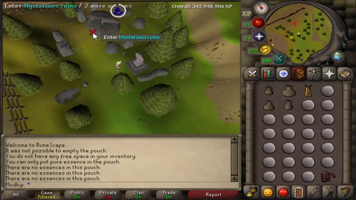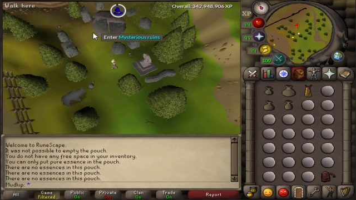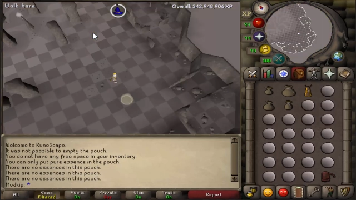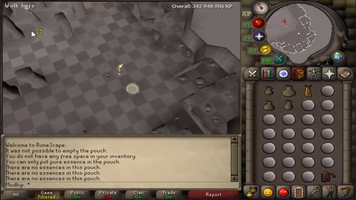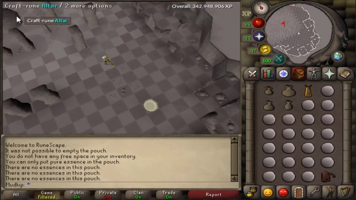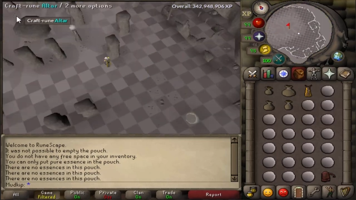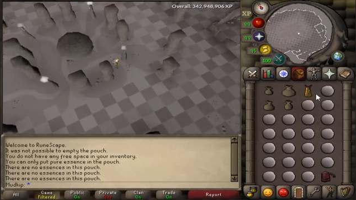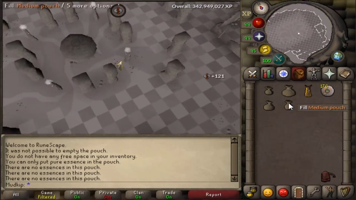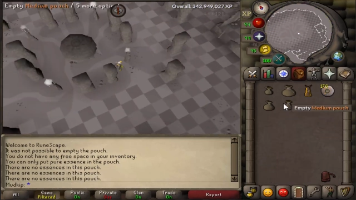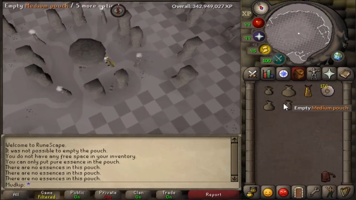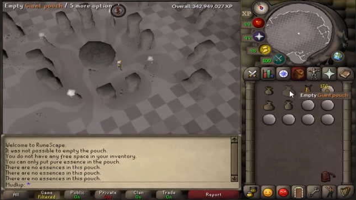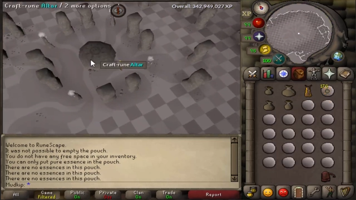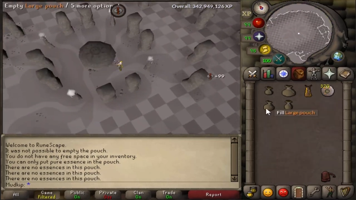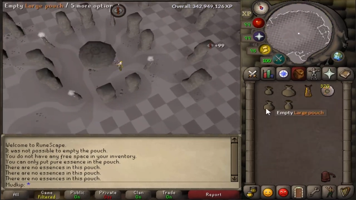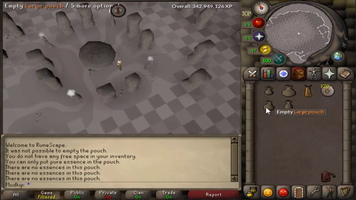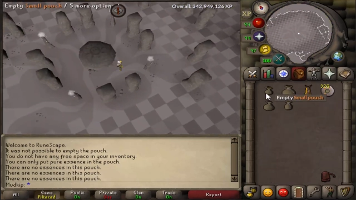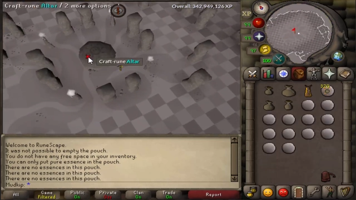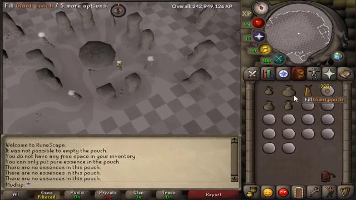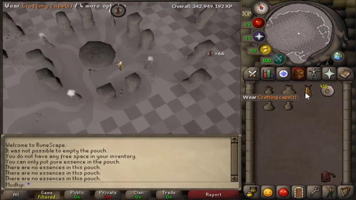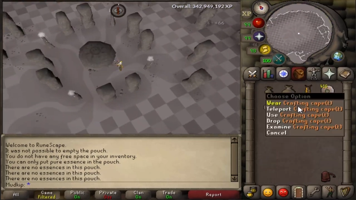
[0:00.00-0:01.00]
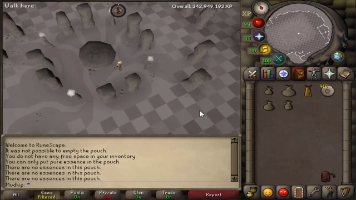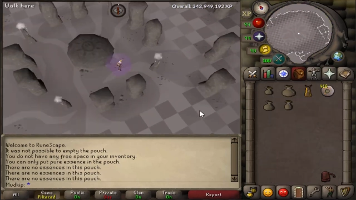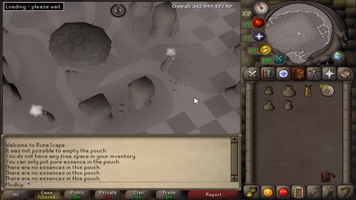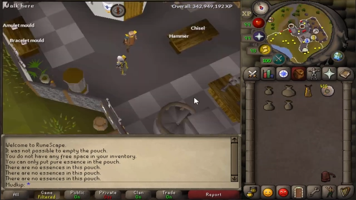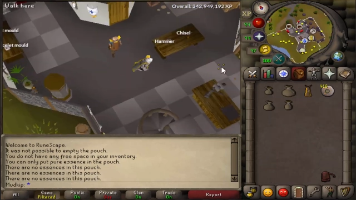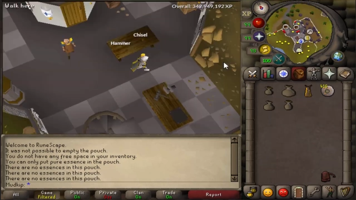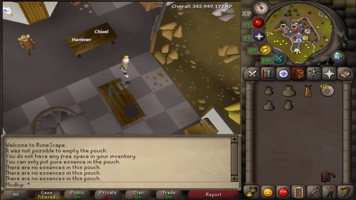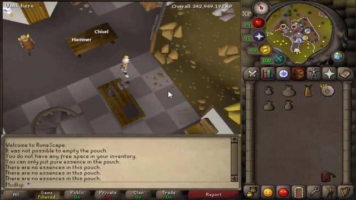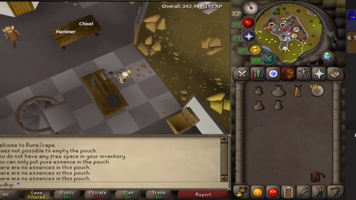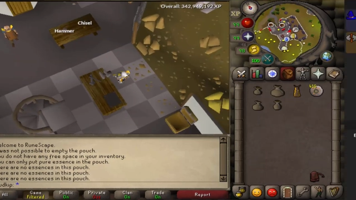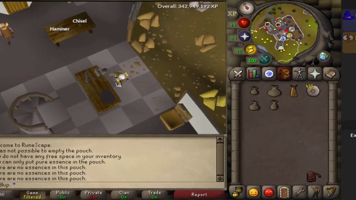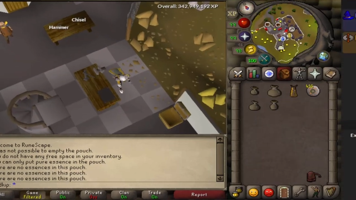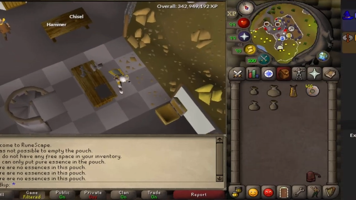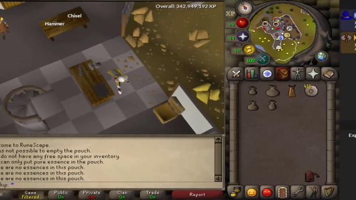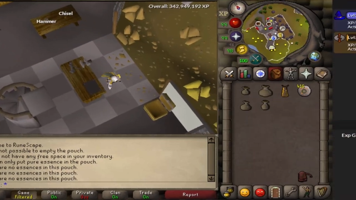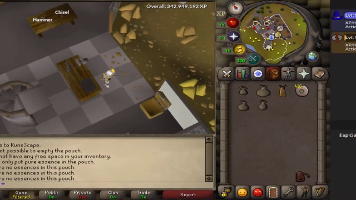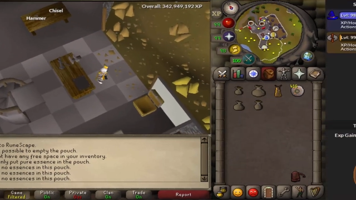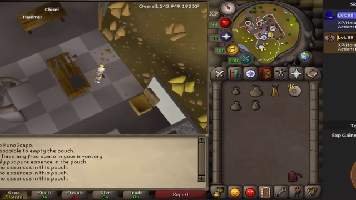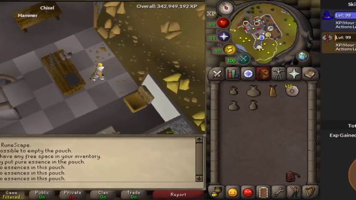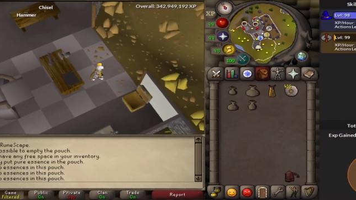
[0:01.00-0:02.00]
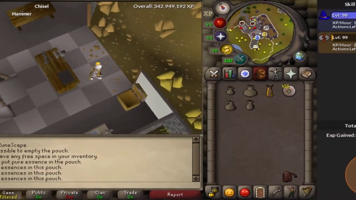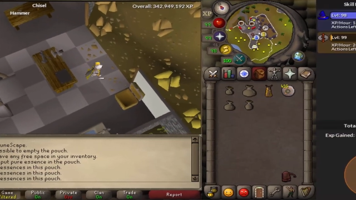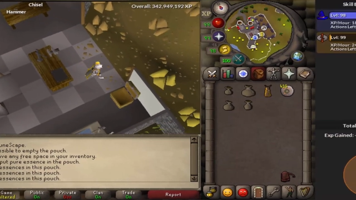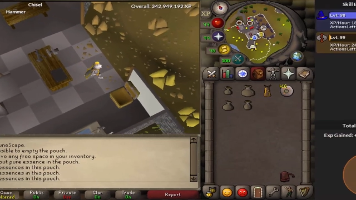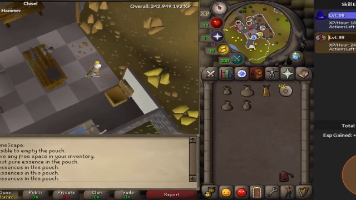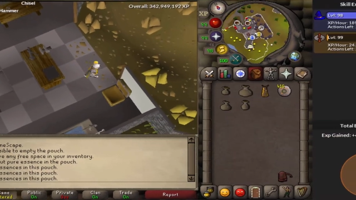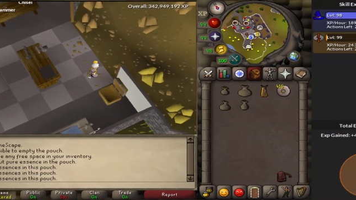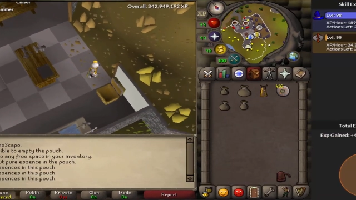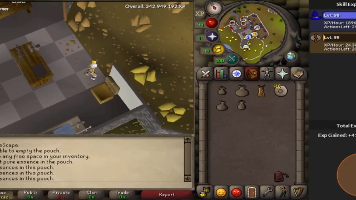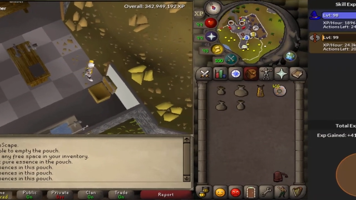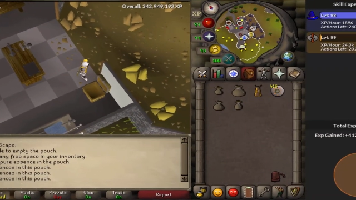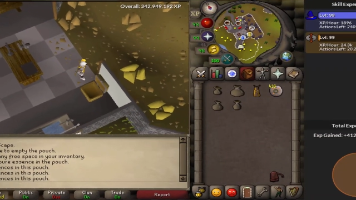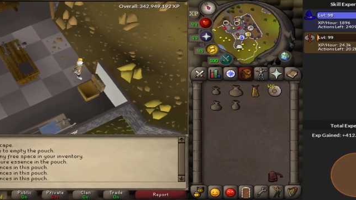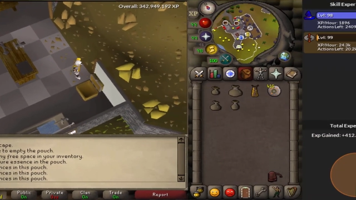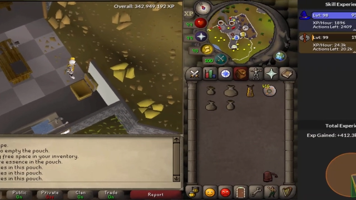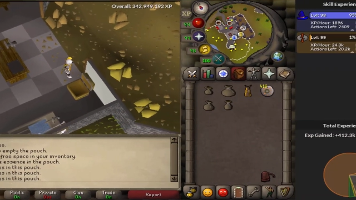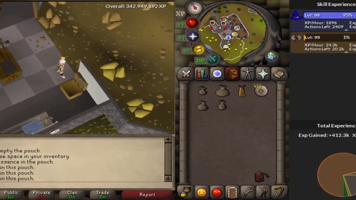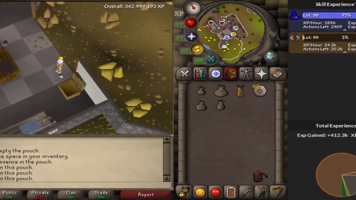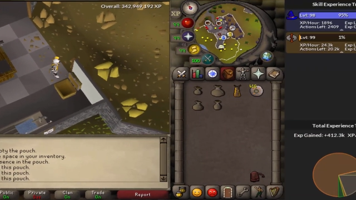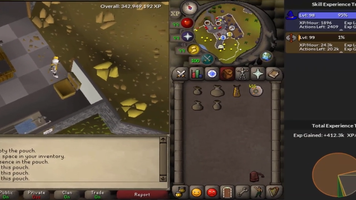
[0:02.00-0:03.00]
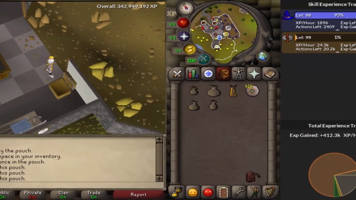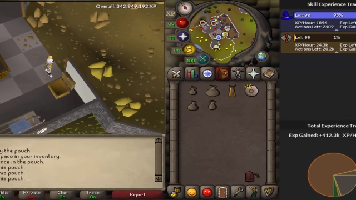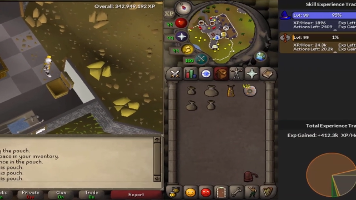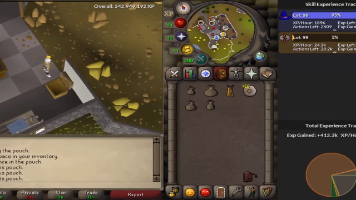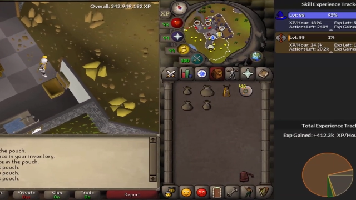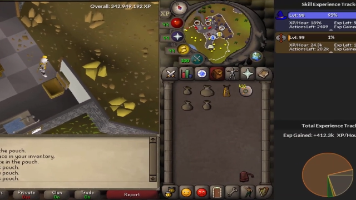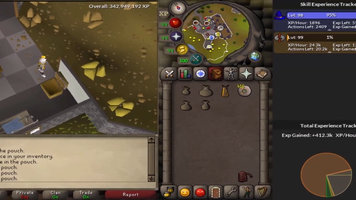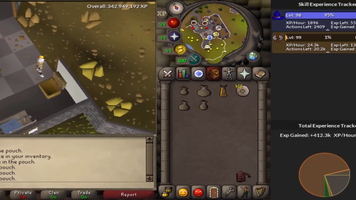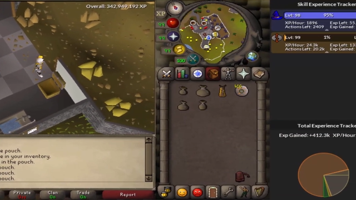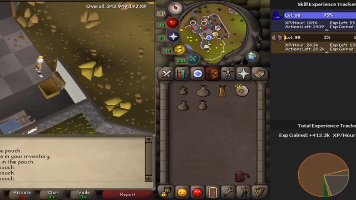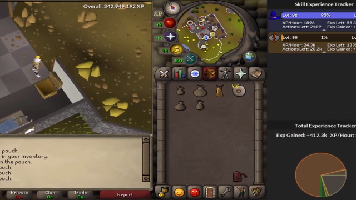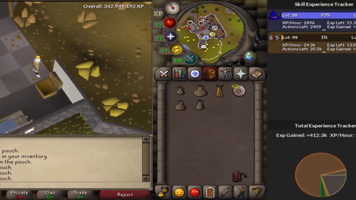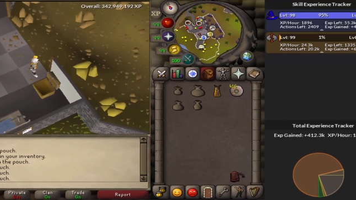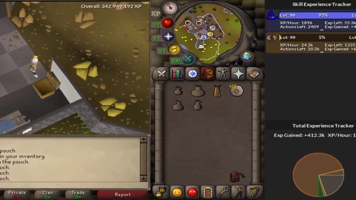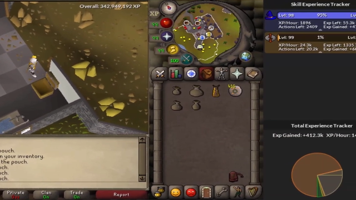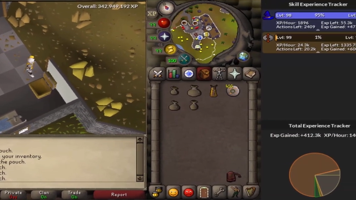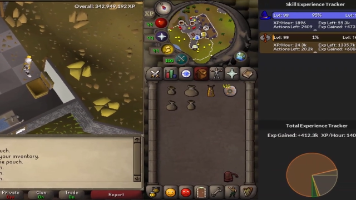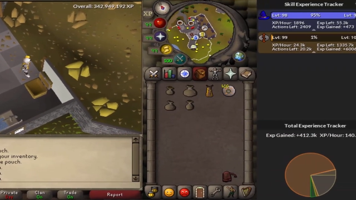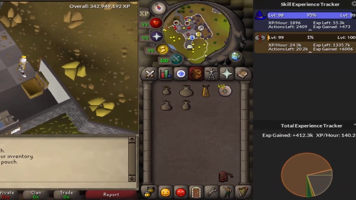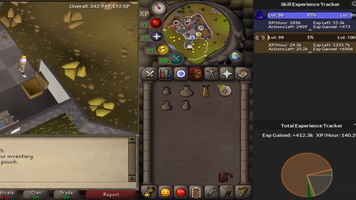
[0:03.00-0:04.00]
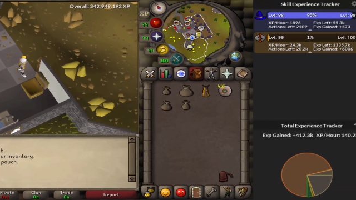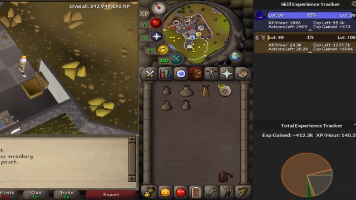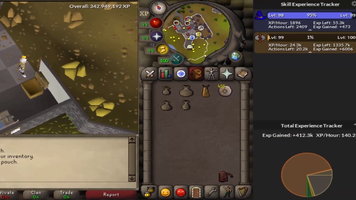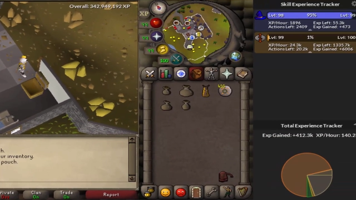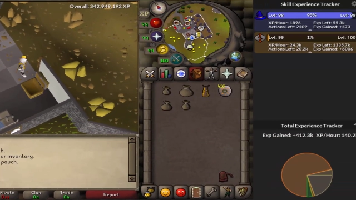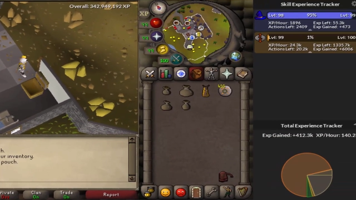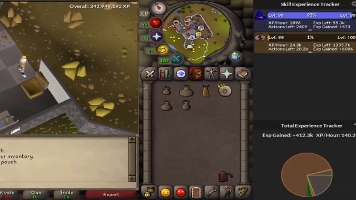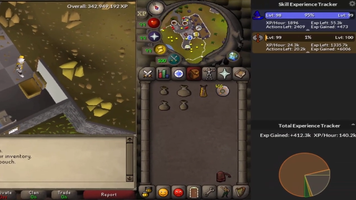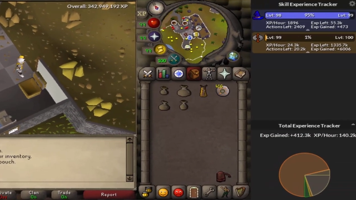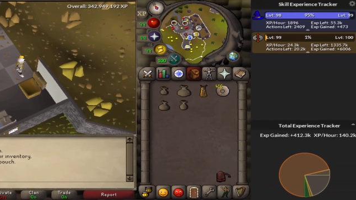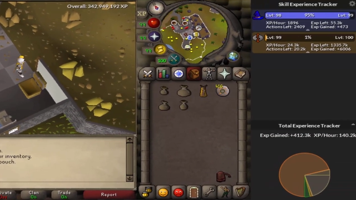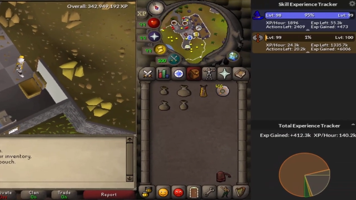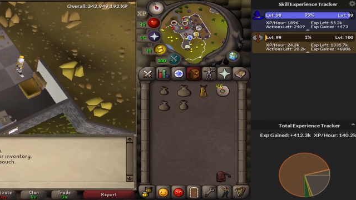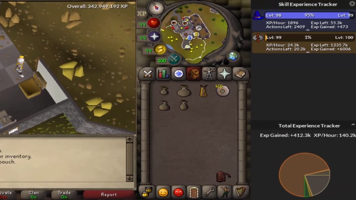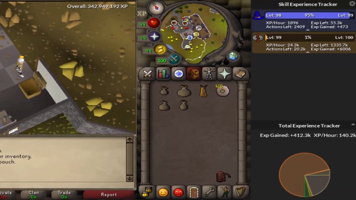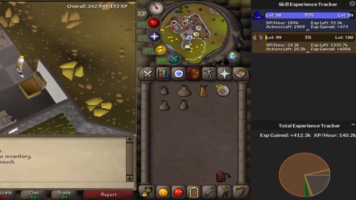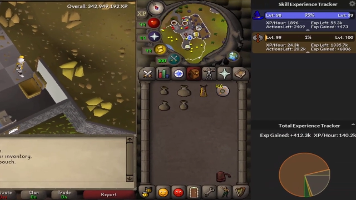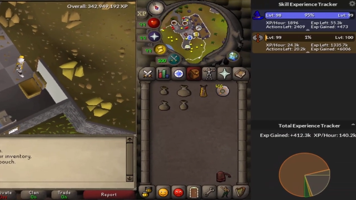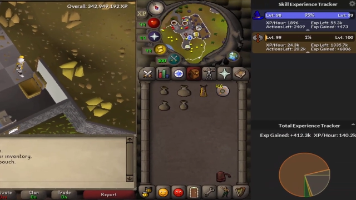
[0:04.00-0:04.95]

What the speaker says: [unreadable: no face in view]